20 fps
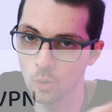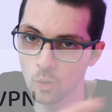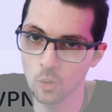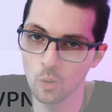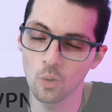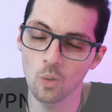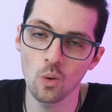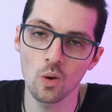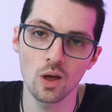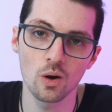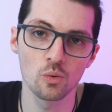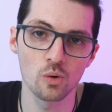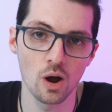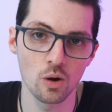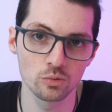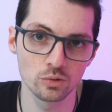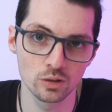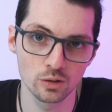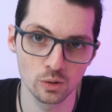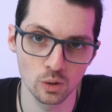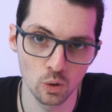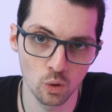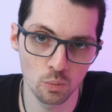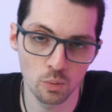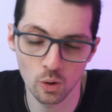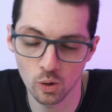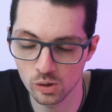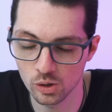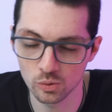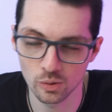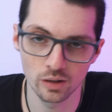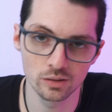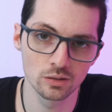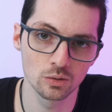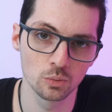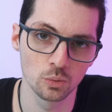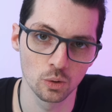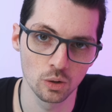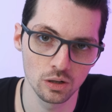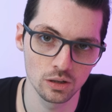all around the globe, all around
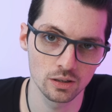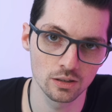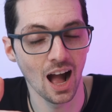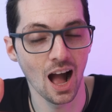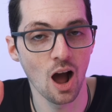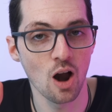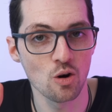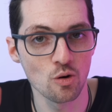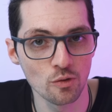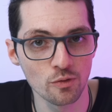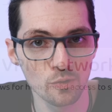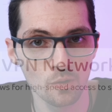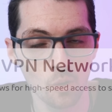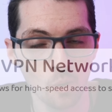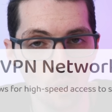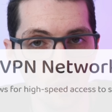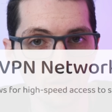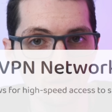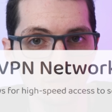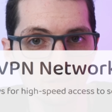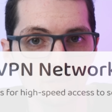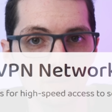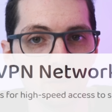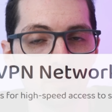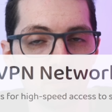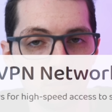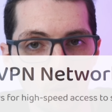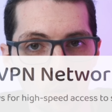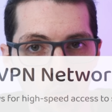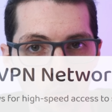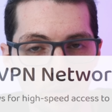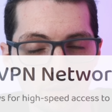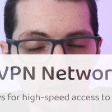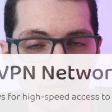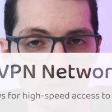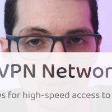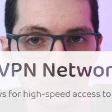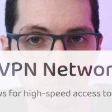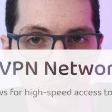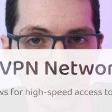the world, are of course
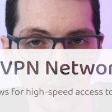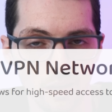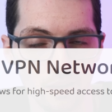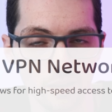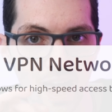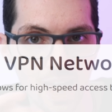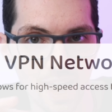important as well.